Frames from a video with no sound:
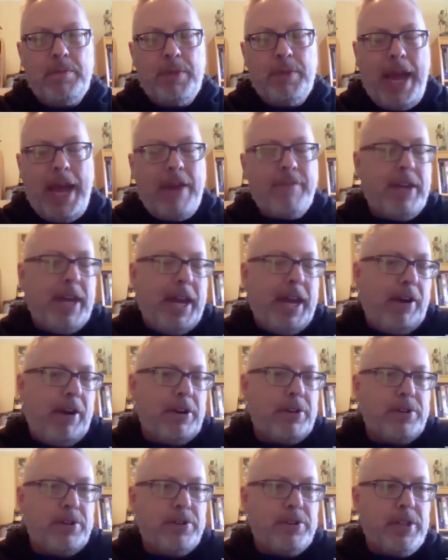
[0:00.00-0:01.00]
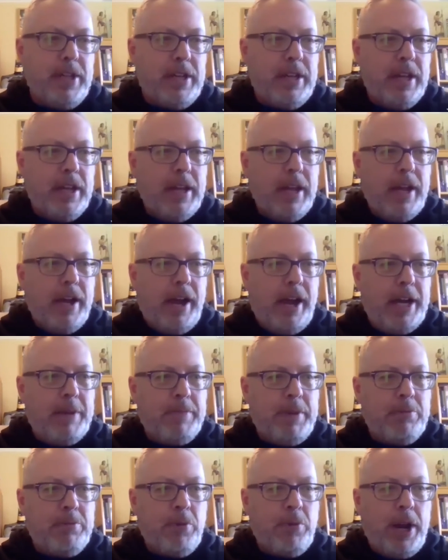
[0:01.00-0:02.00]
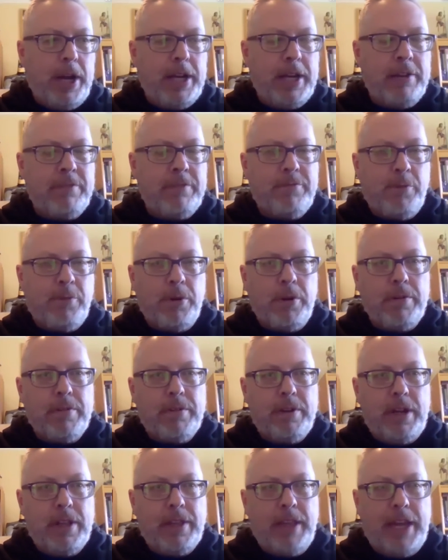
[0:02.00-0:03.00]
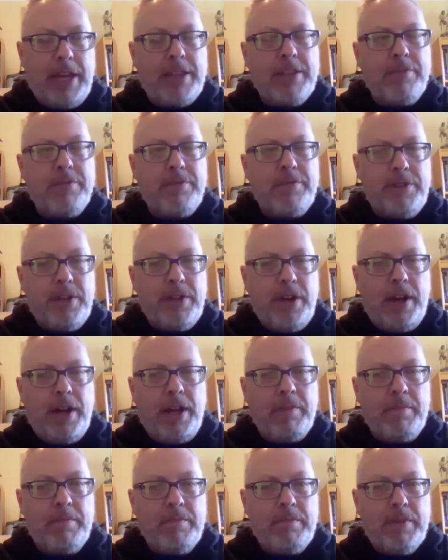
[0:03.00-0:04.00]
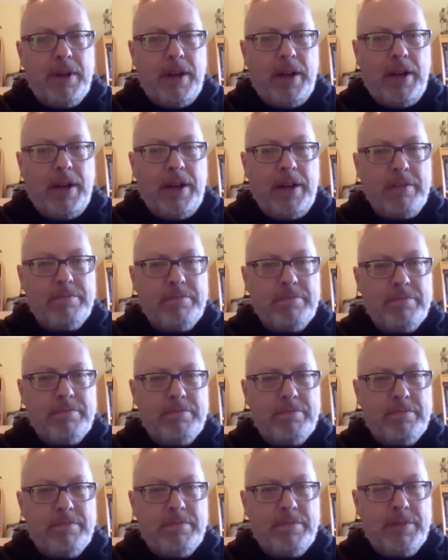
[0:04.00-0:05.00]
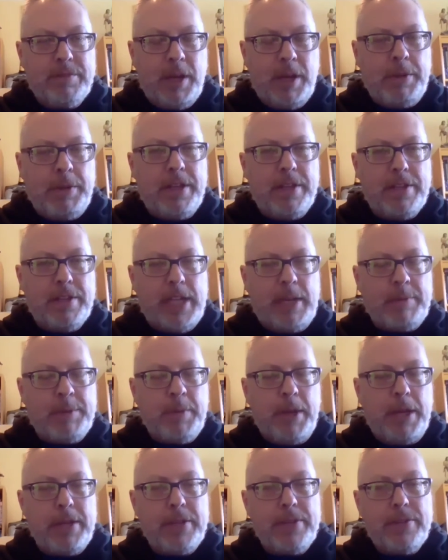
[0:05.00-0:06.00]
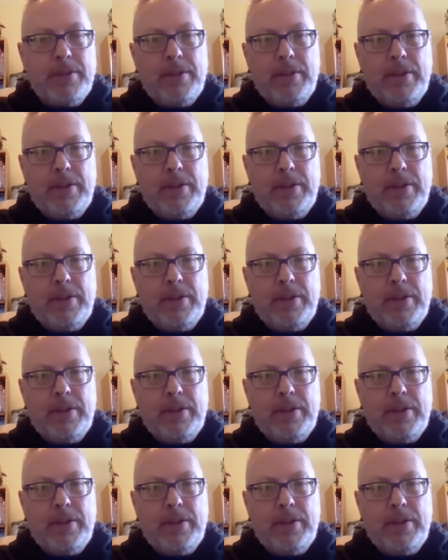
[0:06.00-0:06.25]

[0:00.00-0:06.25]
having characters that I had been writing for a length of time come into the same space.